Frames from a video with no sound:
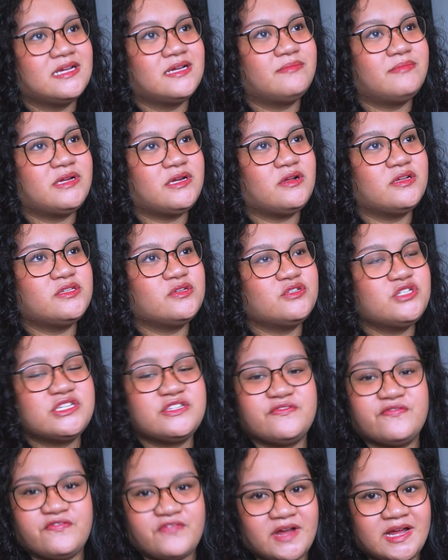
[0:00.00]
but also
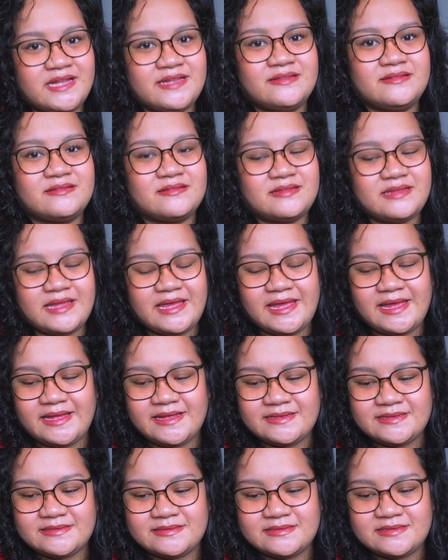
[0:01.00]
just fun.
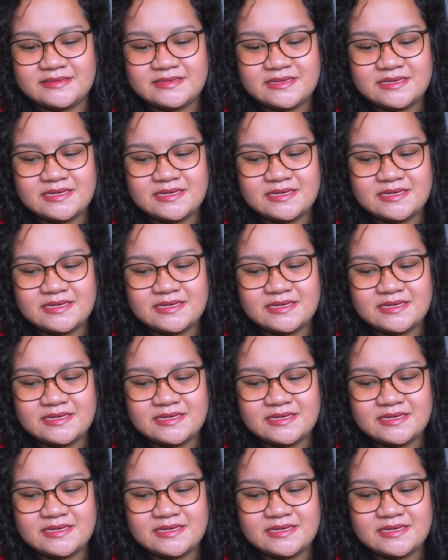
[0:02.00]
And,